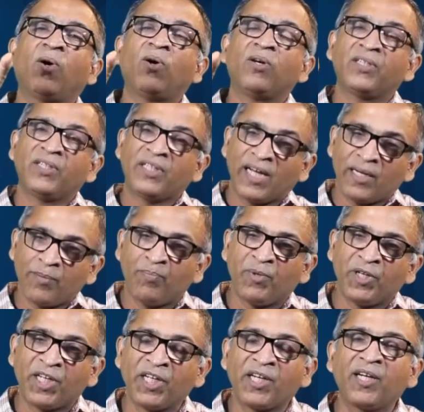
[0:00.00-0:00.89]
on that
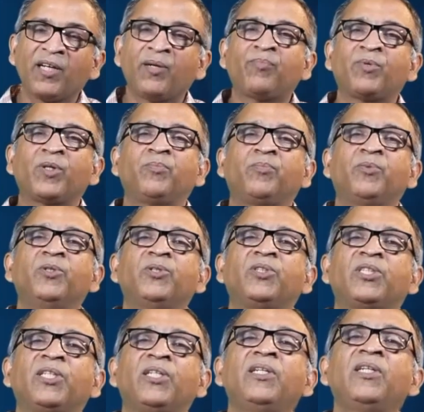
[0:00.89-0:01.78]
particular
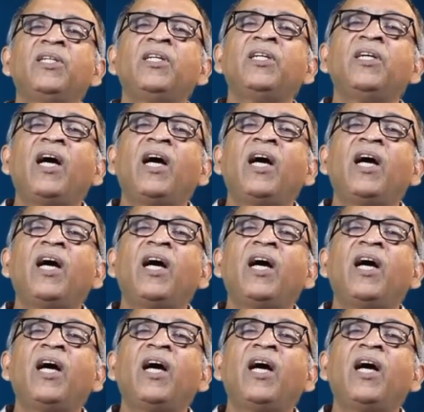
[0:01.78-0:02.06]
proposal,